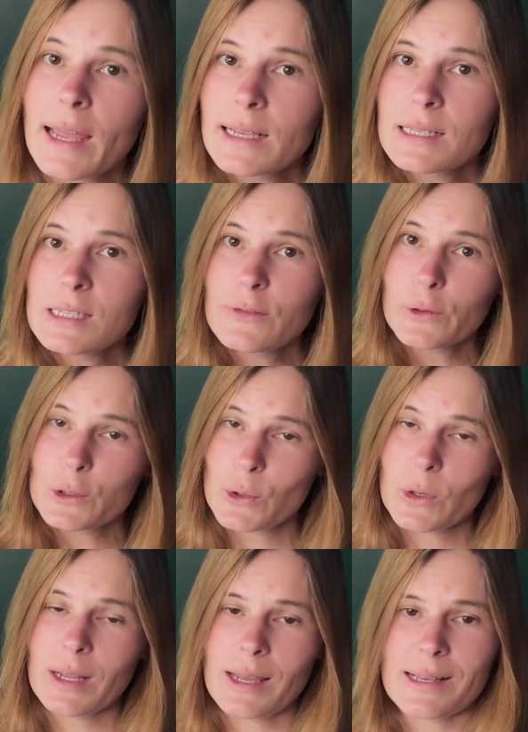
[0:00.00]
Thanks for
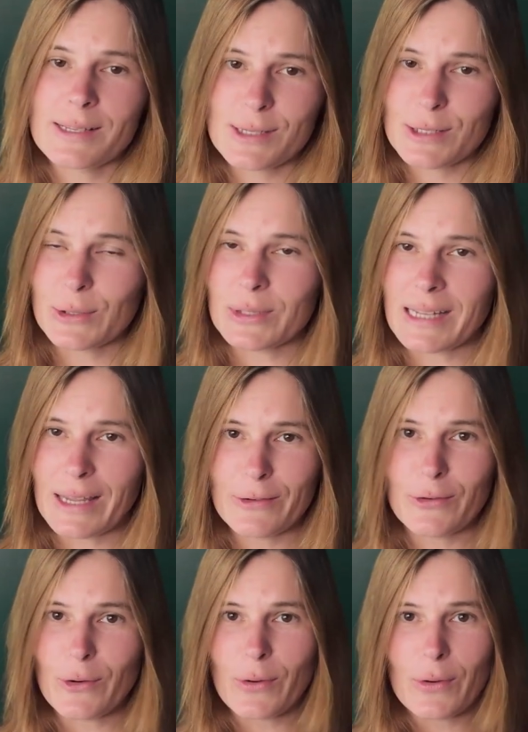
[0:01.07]
joining us today
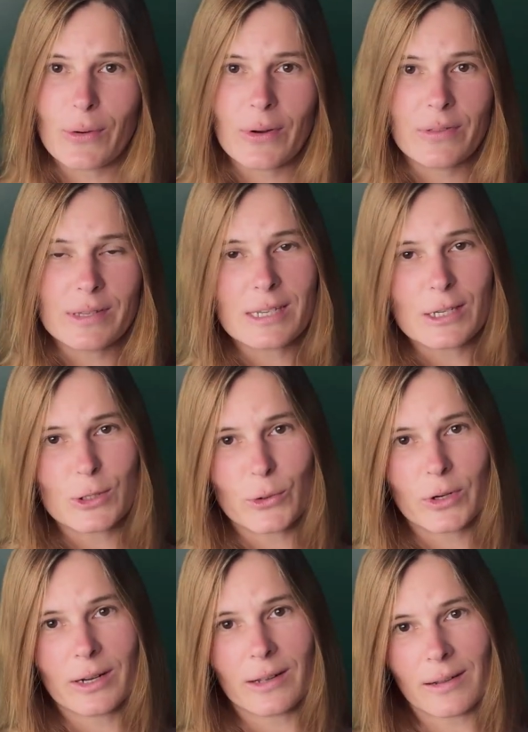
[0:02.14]
for this
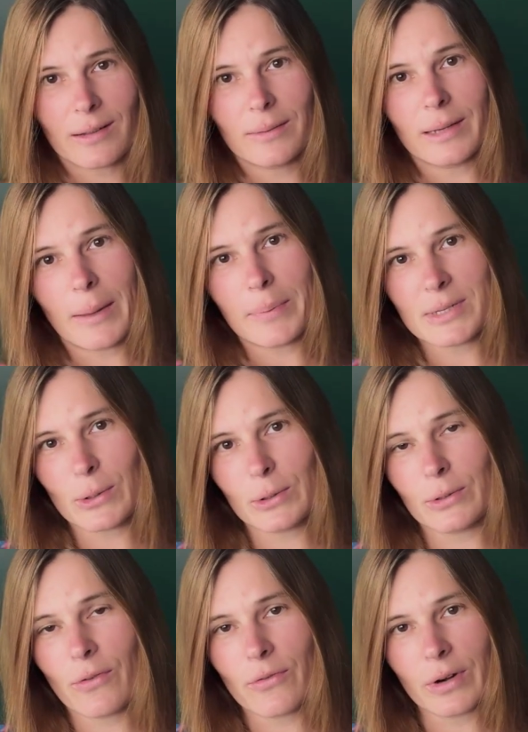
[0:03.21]
historical
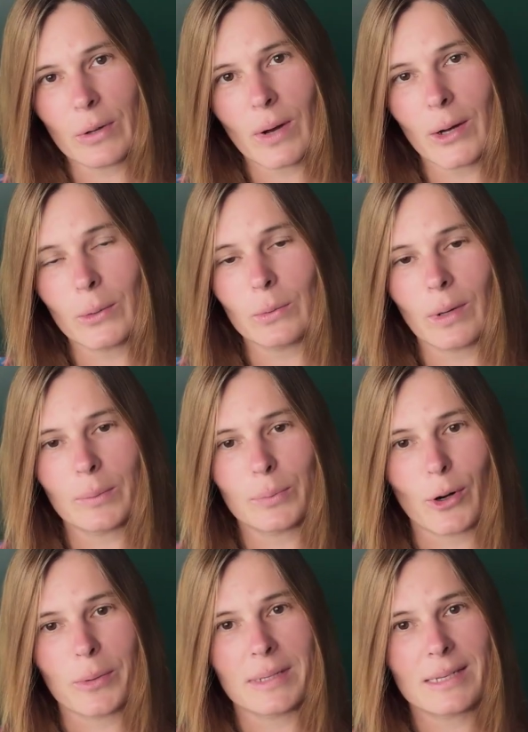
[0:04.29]
episode of Free Wow and One
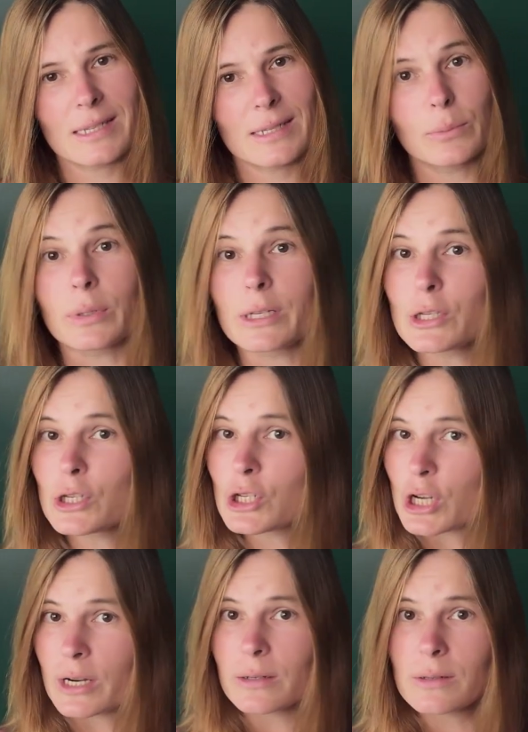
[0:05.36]
Promise. Please
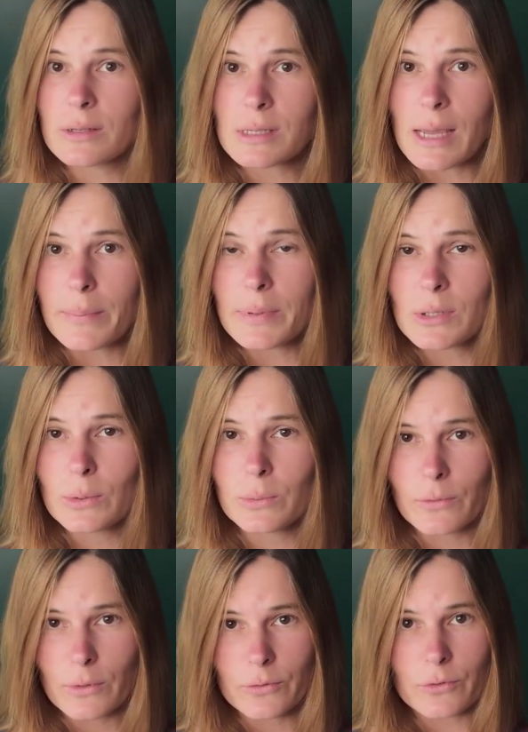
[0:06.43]
share this episode
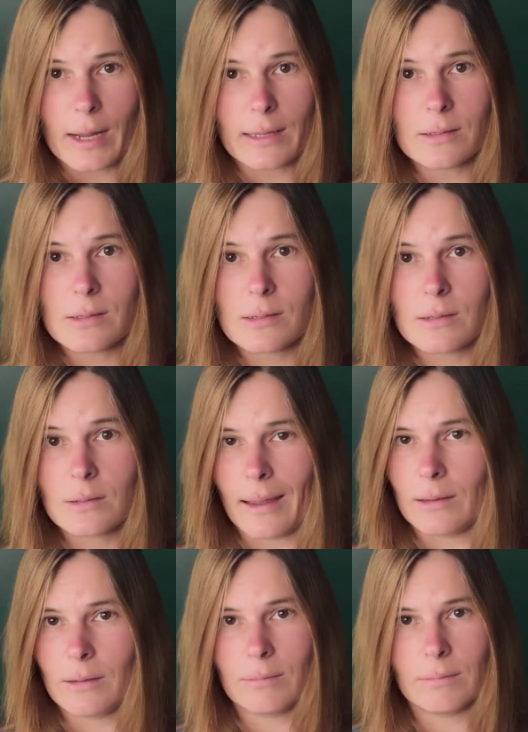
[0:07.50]
with your friends
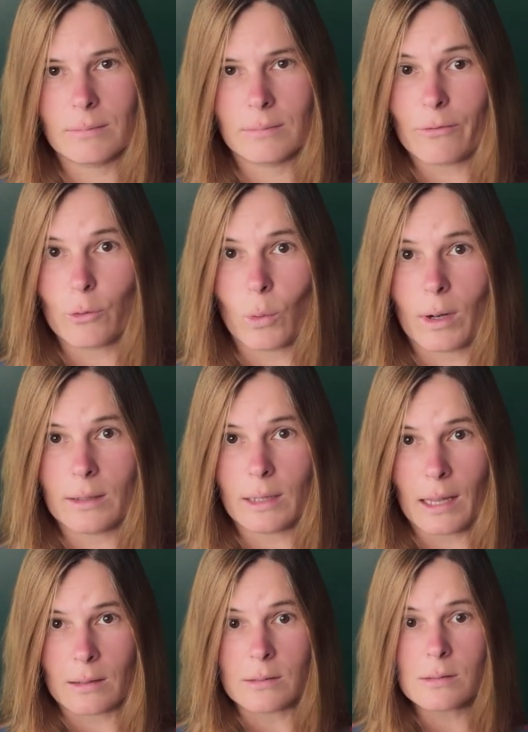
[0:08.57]
and everyone
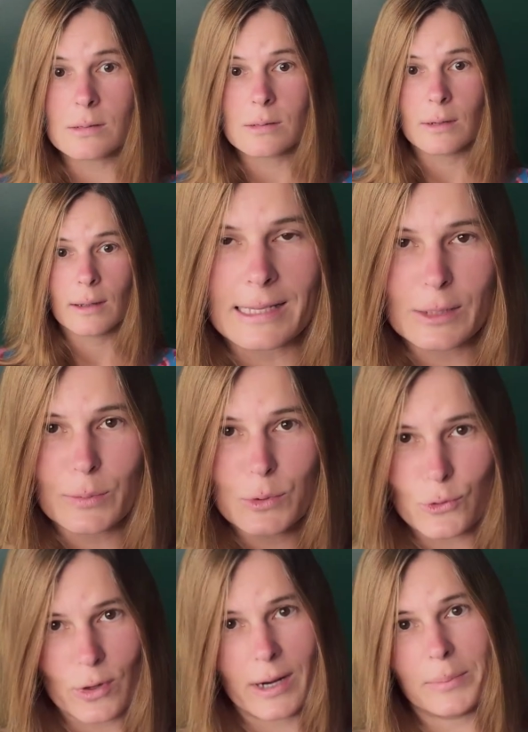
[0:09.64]
else and
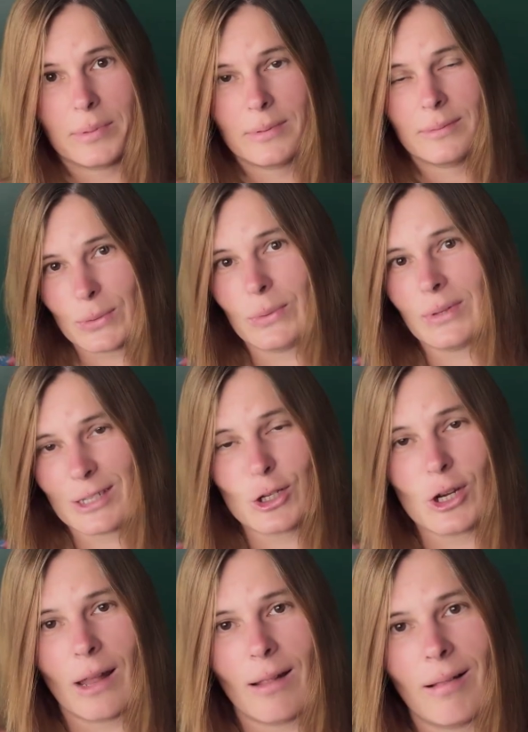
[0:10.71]
subscribe to this
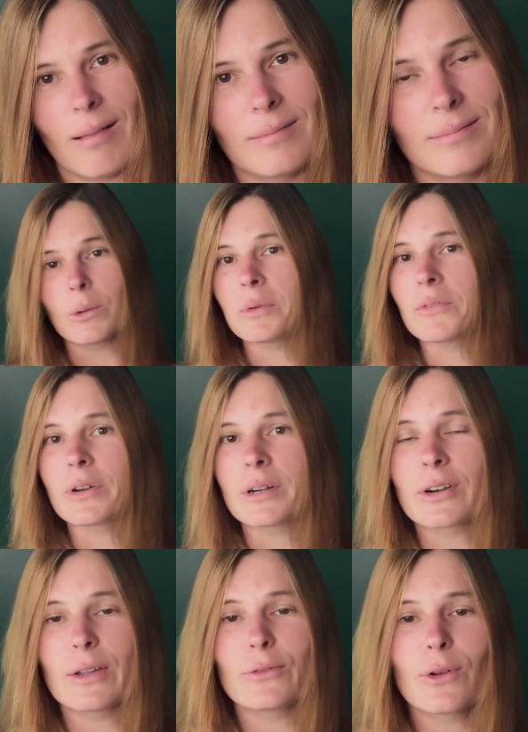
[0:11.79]
channel. I will be very
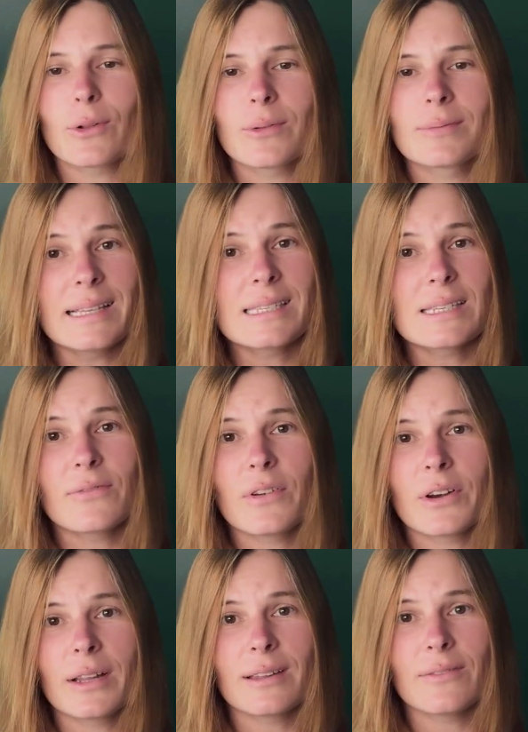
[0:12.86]
grateful. It's a
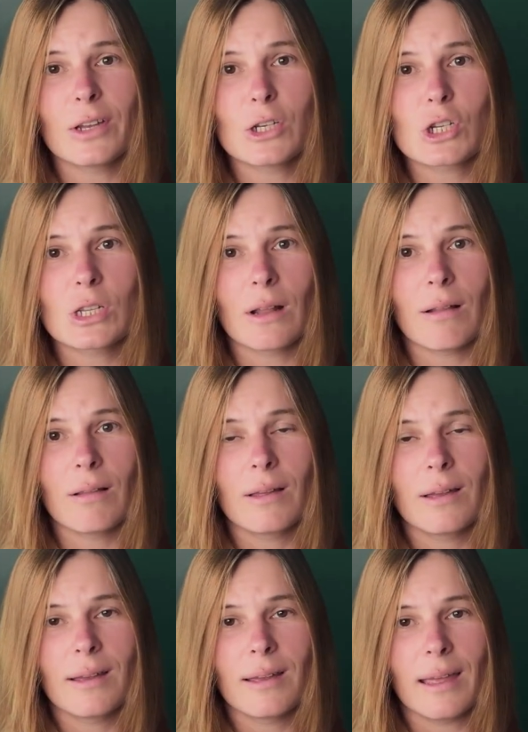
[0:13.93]
very unconventional
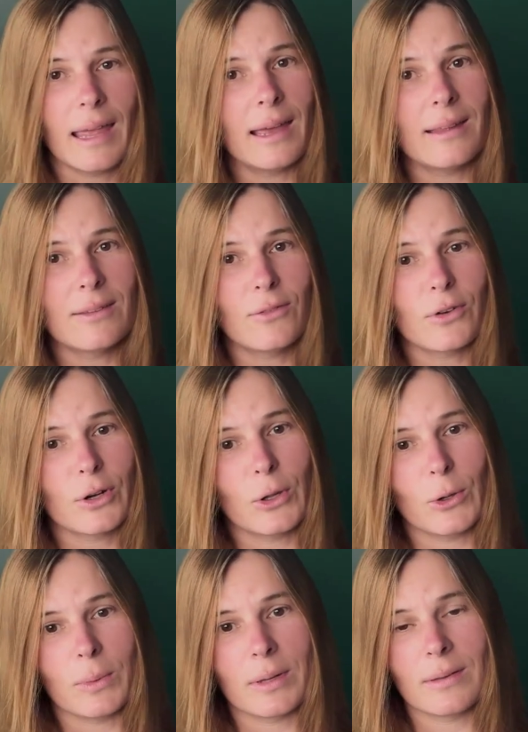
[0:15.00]
and very
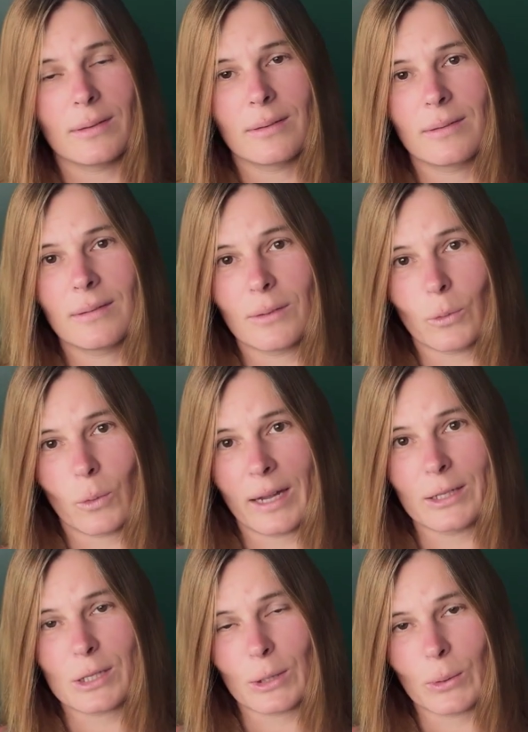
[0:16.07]
human way
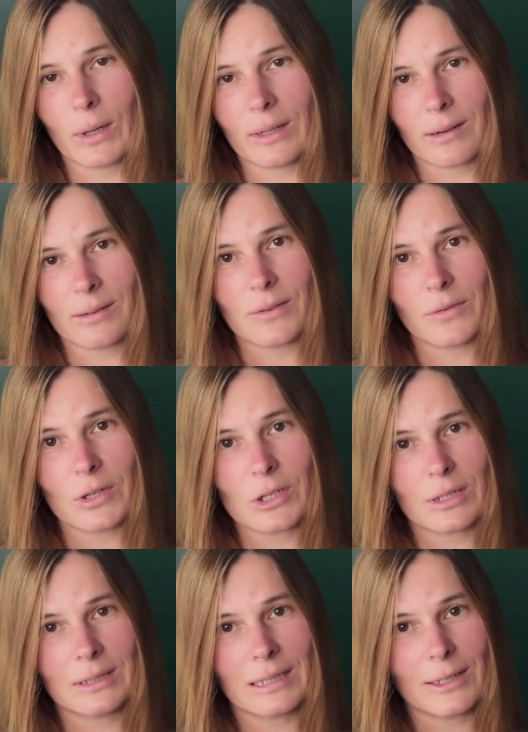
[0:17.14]
to look at
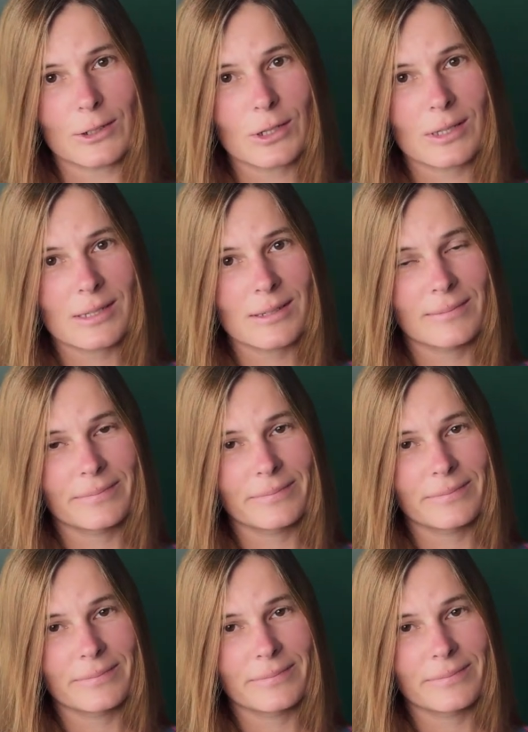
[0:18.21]
artificial intelligence.